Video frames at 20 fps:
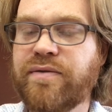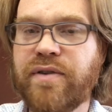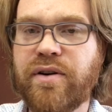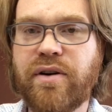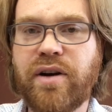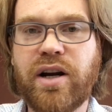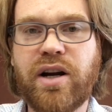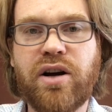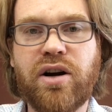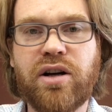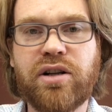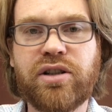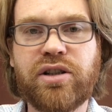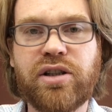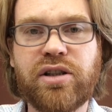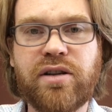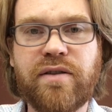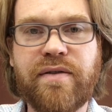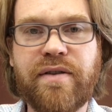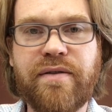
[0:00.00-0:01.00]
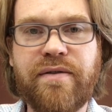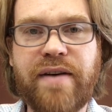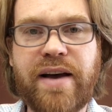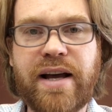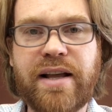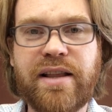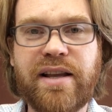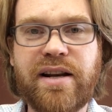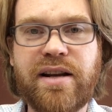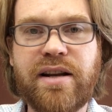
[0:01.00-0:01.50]
very conscious of the
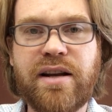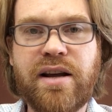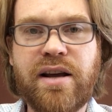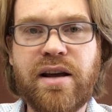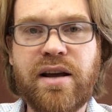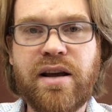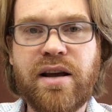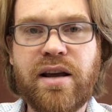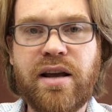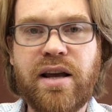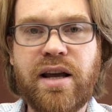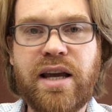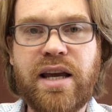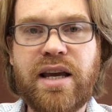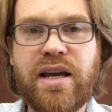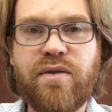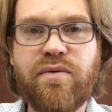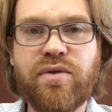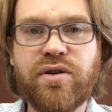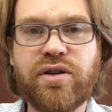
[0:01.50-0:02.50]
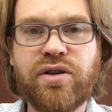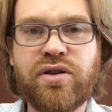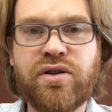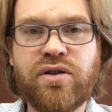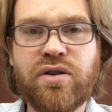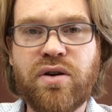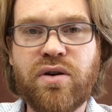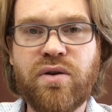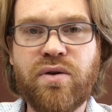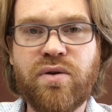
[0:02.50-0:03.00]
fact that he was
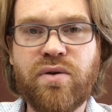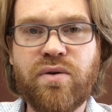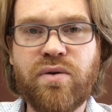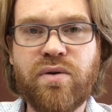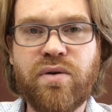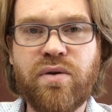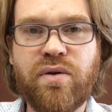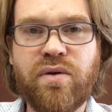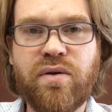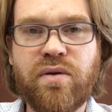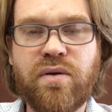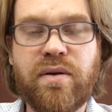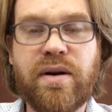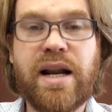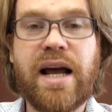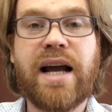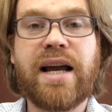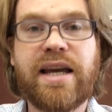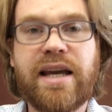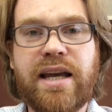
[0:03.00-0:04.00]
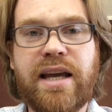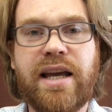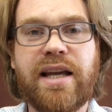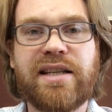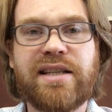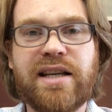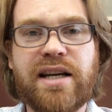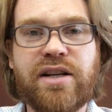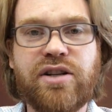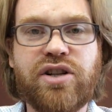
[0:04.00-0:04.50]
so lucky,
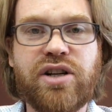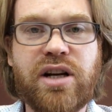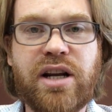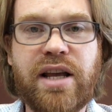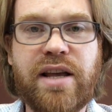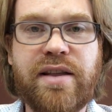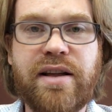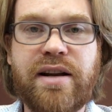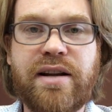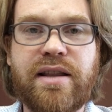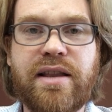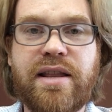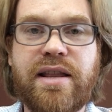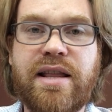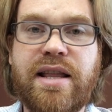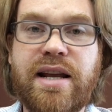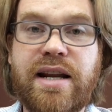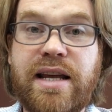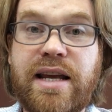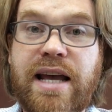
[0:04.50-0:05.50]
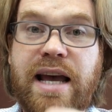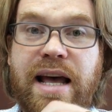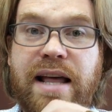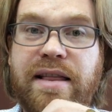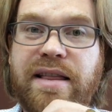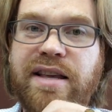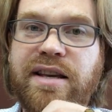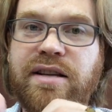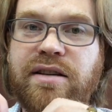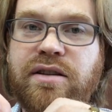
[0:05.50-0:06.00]
essentially, that he
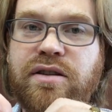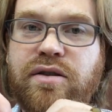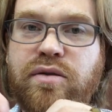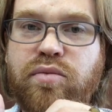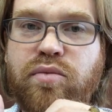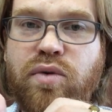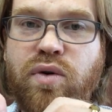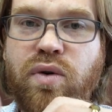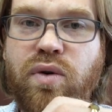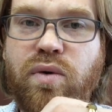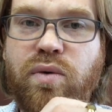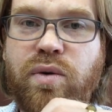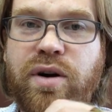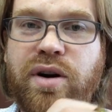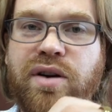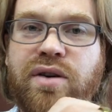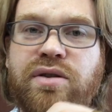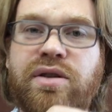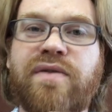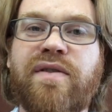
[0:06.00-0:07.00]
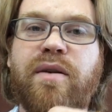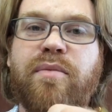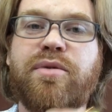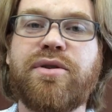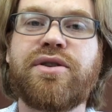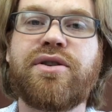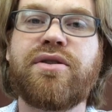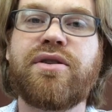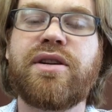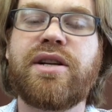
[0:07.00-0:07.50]
had these small windows of
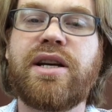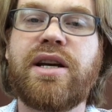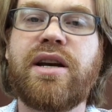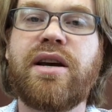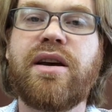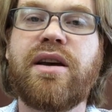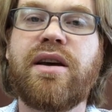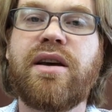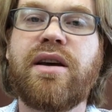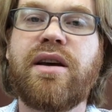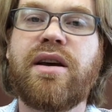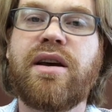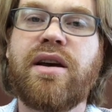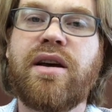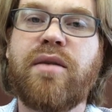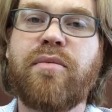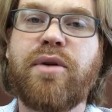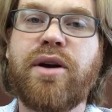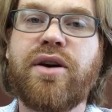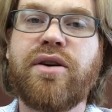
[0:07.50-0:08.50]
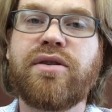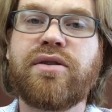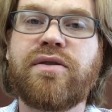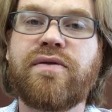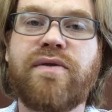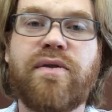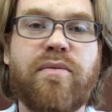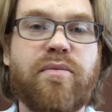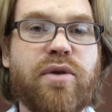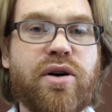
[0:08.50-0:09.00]
opportunity, because
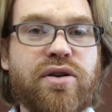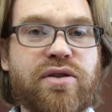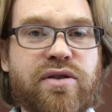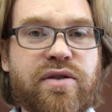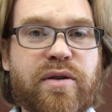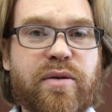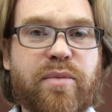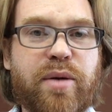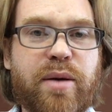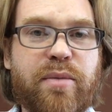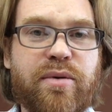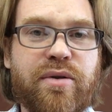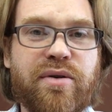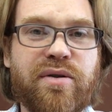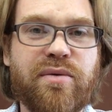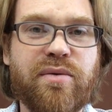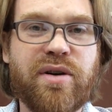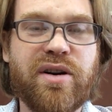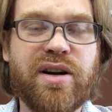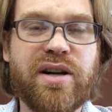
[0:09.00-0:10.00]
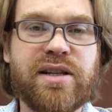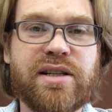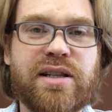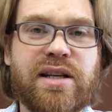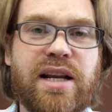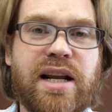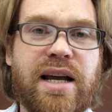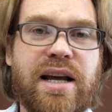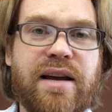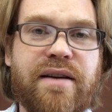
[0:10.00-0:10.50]
for most of the people who were
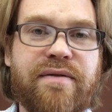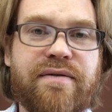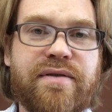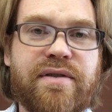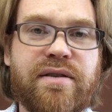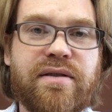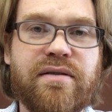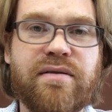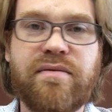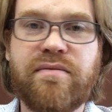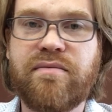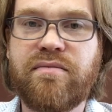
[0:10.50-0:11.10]
enslaved,